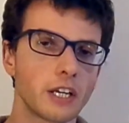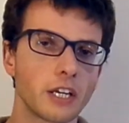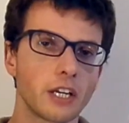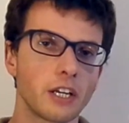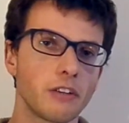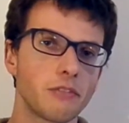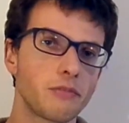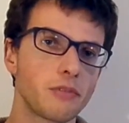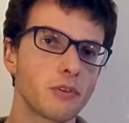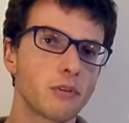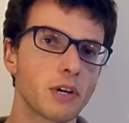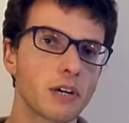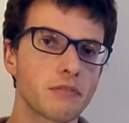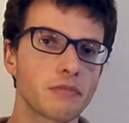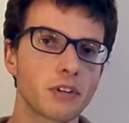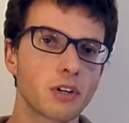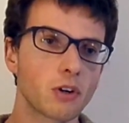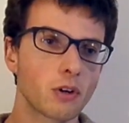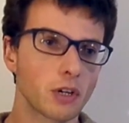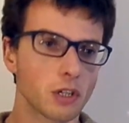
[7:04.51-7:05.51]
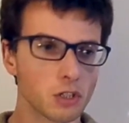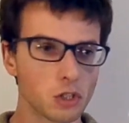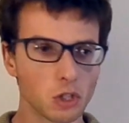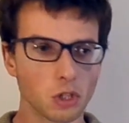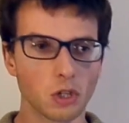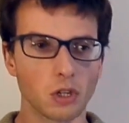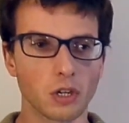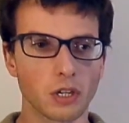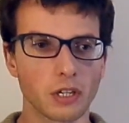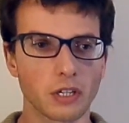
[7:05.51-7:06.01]
If you have a coil
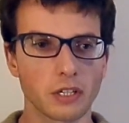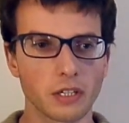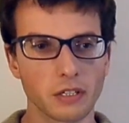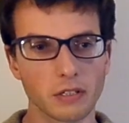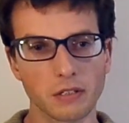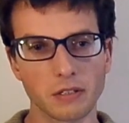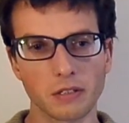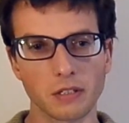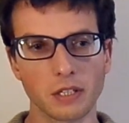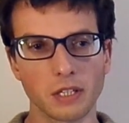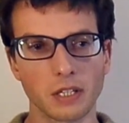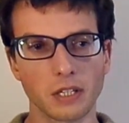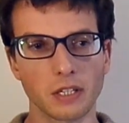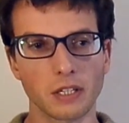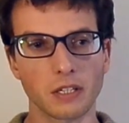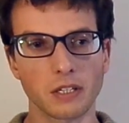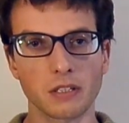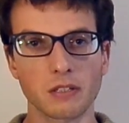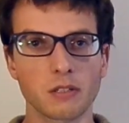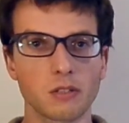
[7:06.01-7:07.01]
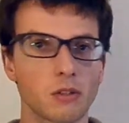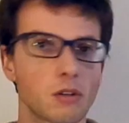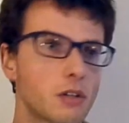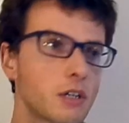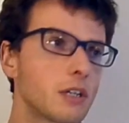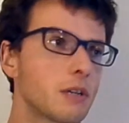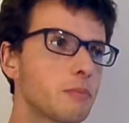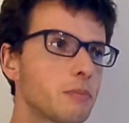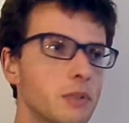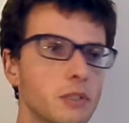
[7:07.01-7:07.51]
shock,
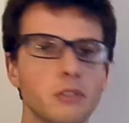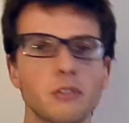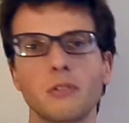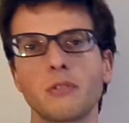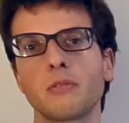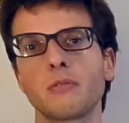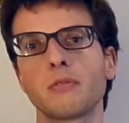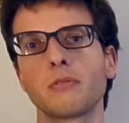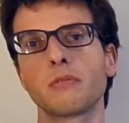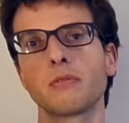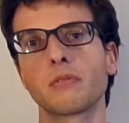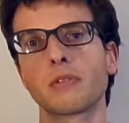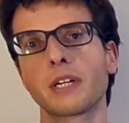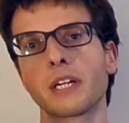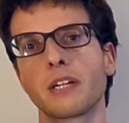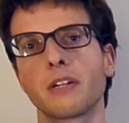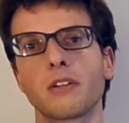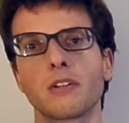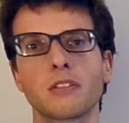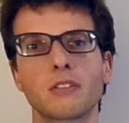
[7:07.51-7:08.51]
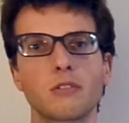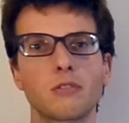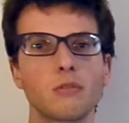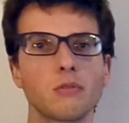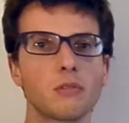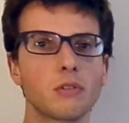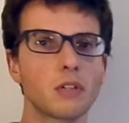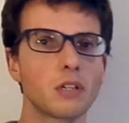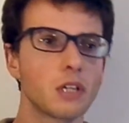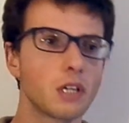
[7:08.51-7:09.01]
sorry, but you cannot
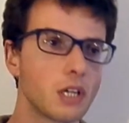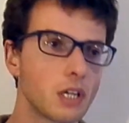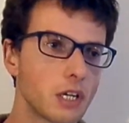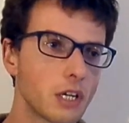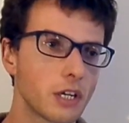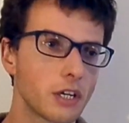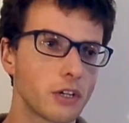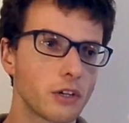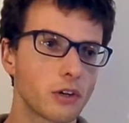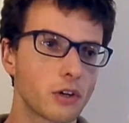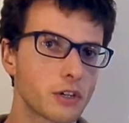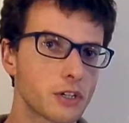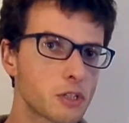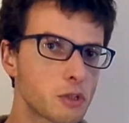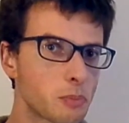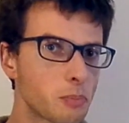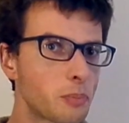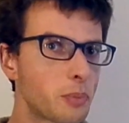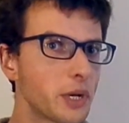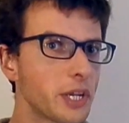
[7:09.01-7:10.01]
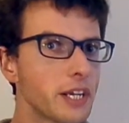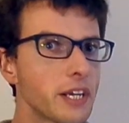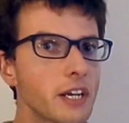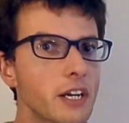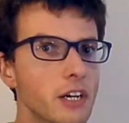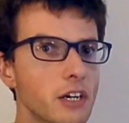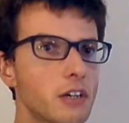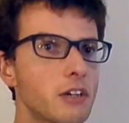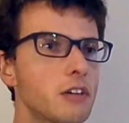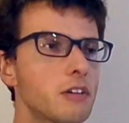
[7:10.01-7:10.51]
tune your spring
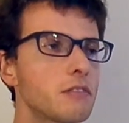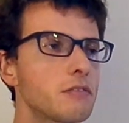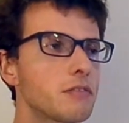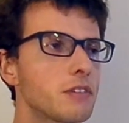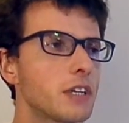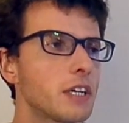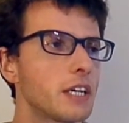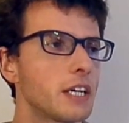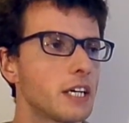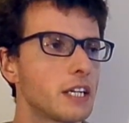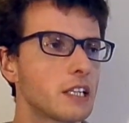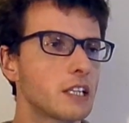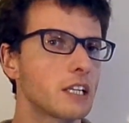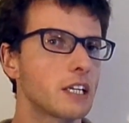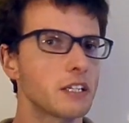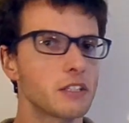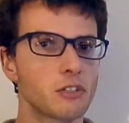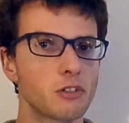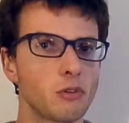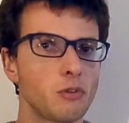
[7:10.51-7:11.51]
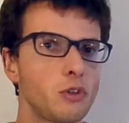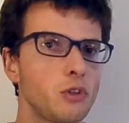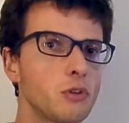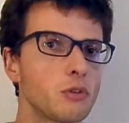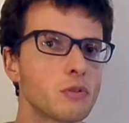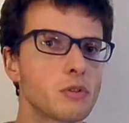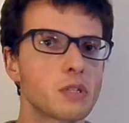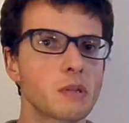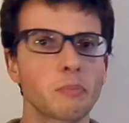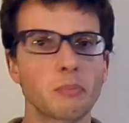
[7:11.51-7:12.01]
curve unless you
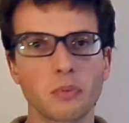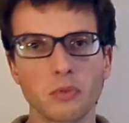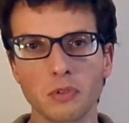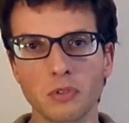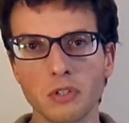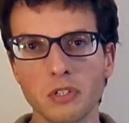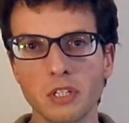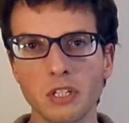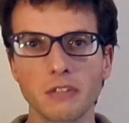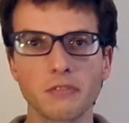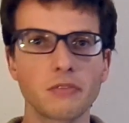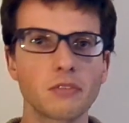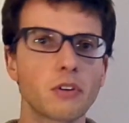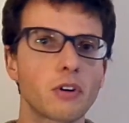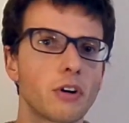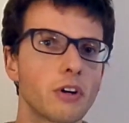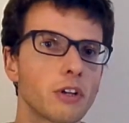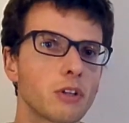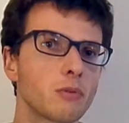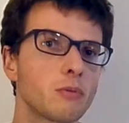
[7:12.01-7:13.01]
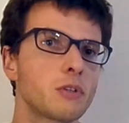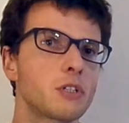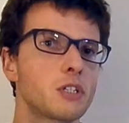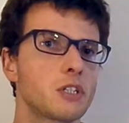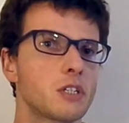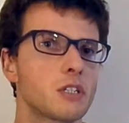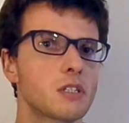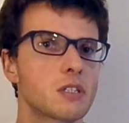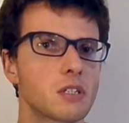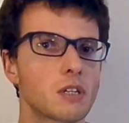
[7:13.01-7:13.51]
use a progressive coil, which
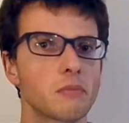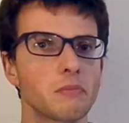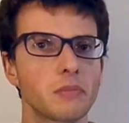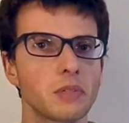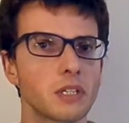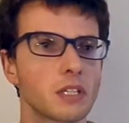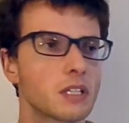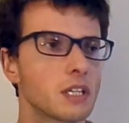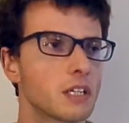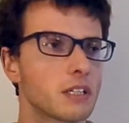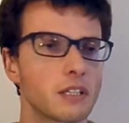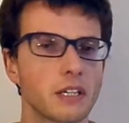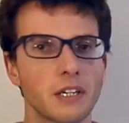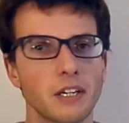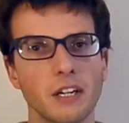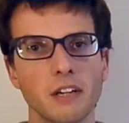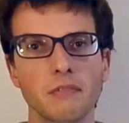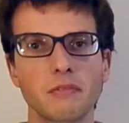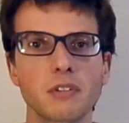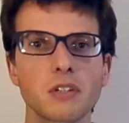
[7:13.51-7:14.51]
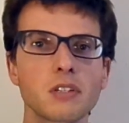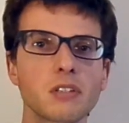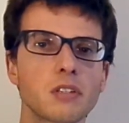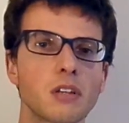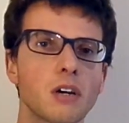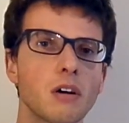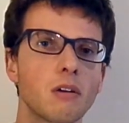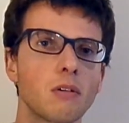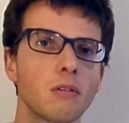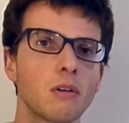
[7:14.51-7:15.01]
is something that I never
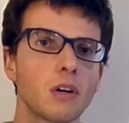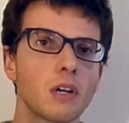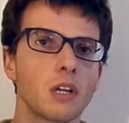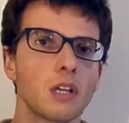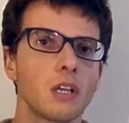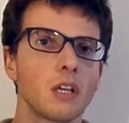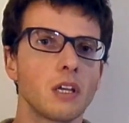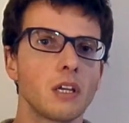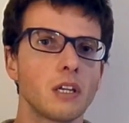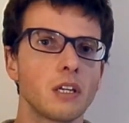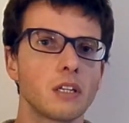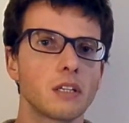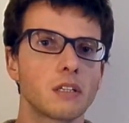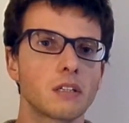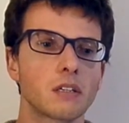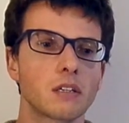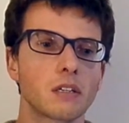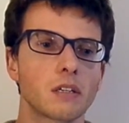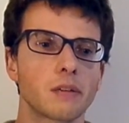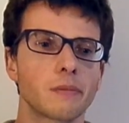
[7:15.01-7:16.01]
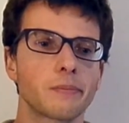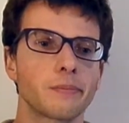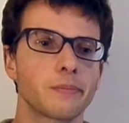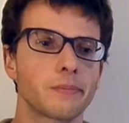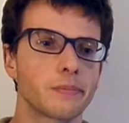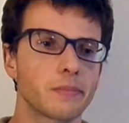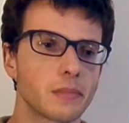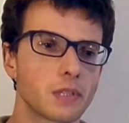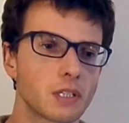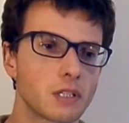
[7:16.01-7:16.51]
saw in
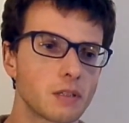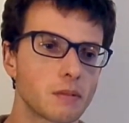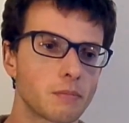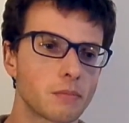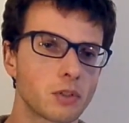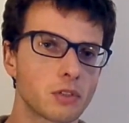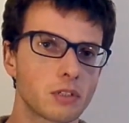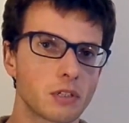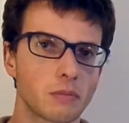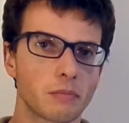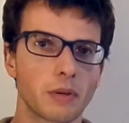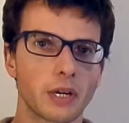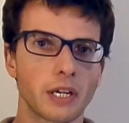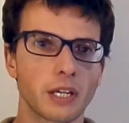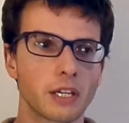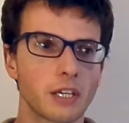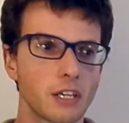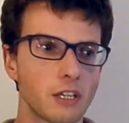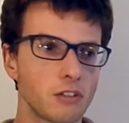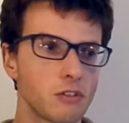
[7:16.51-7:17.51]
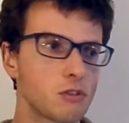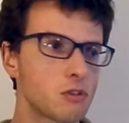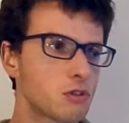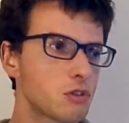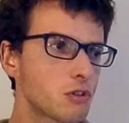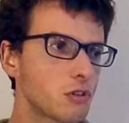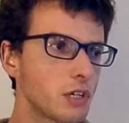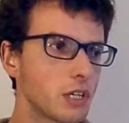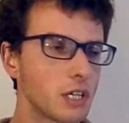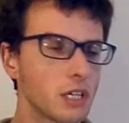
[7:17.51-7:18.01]
the mountain bike
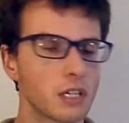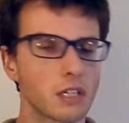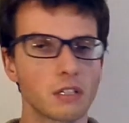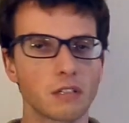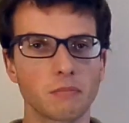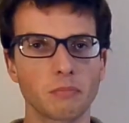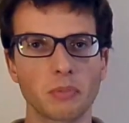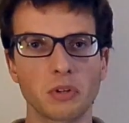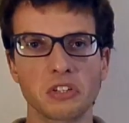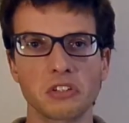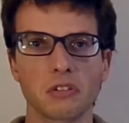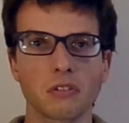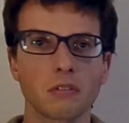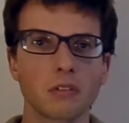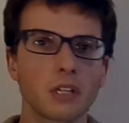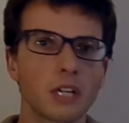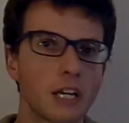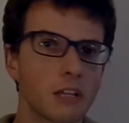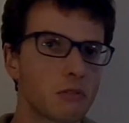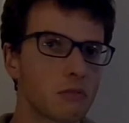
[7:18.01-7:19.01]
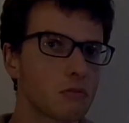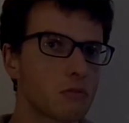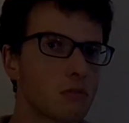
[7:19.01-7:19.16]
industry, and personally I don't